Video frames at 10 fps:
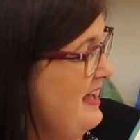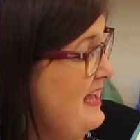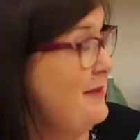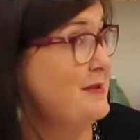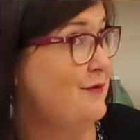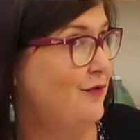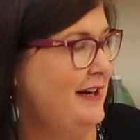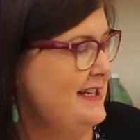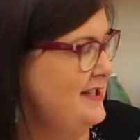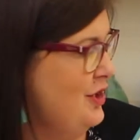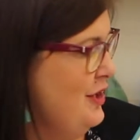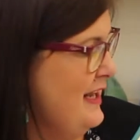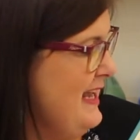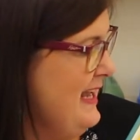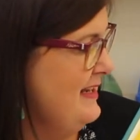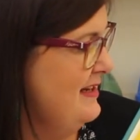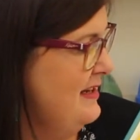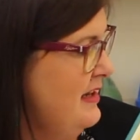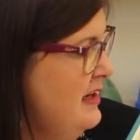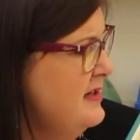It was Frida's turn again.
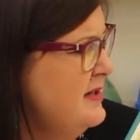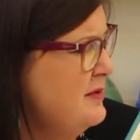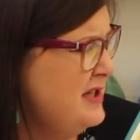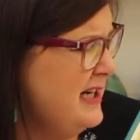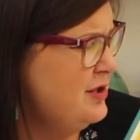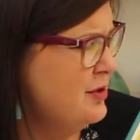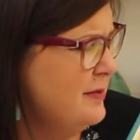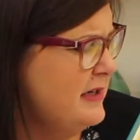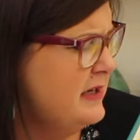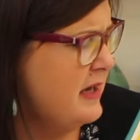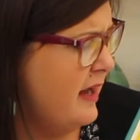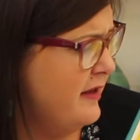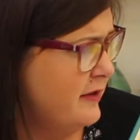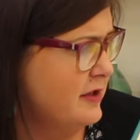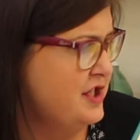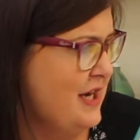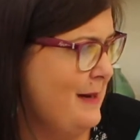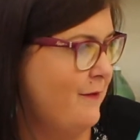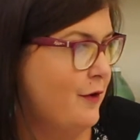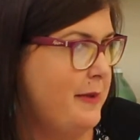So she drew another
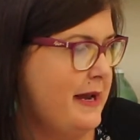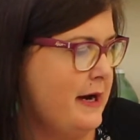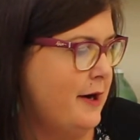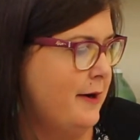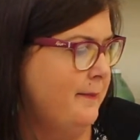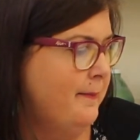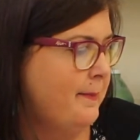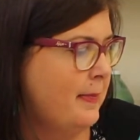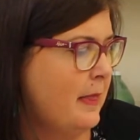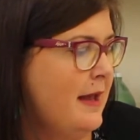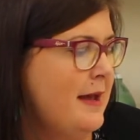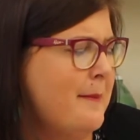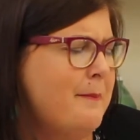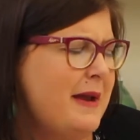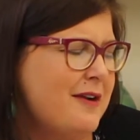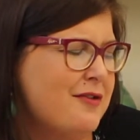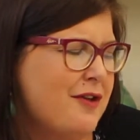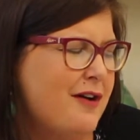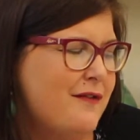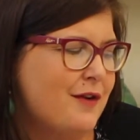shape for Bear. Bear
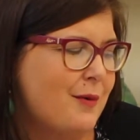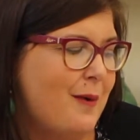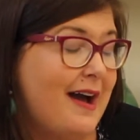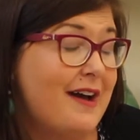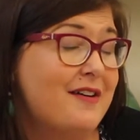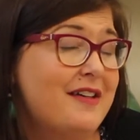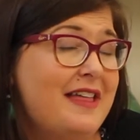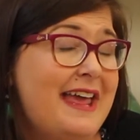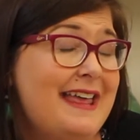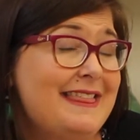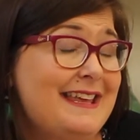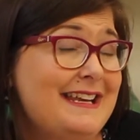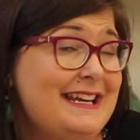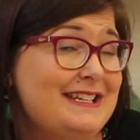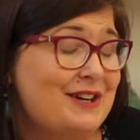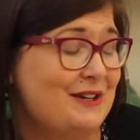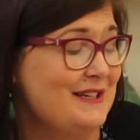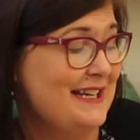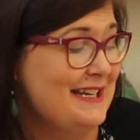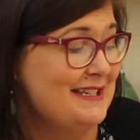thought for a while, and then he turned
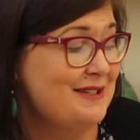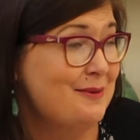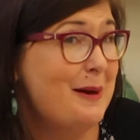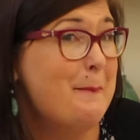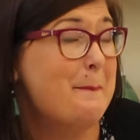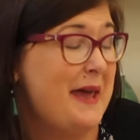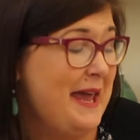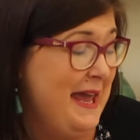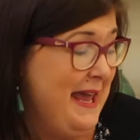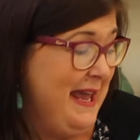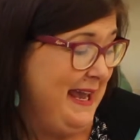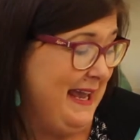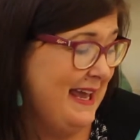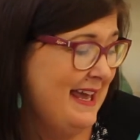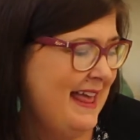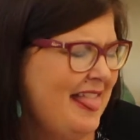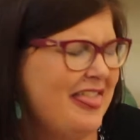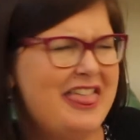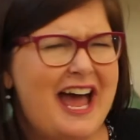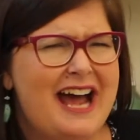it into a pig.
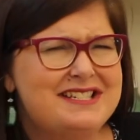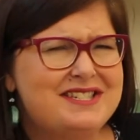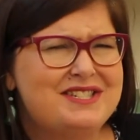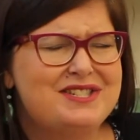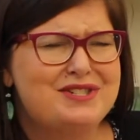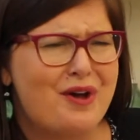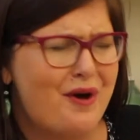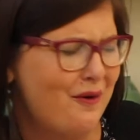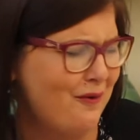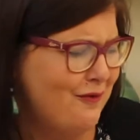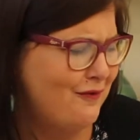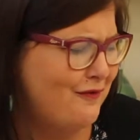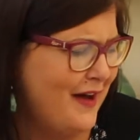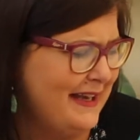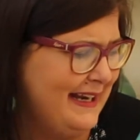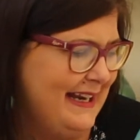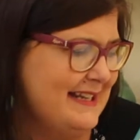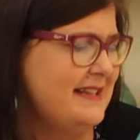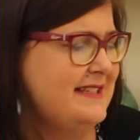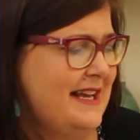"That's so
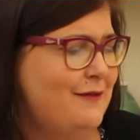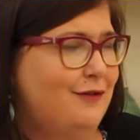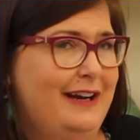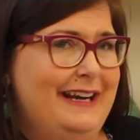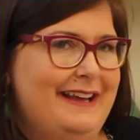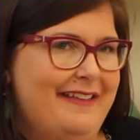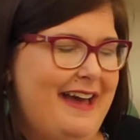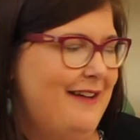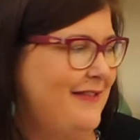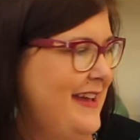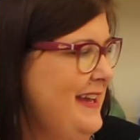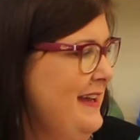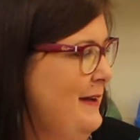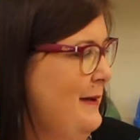funny," said Frida, laughing.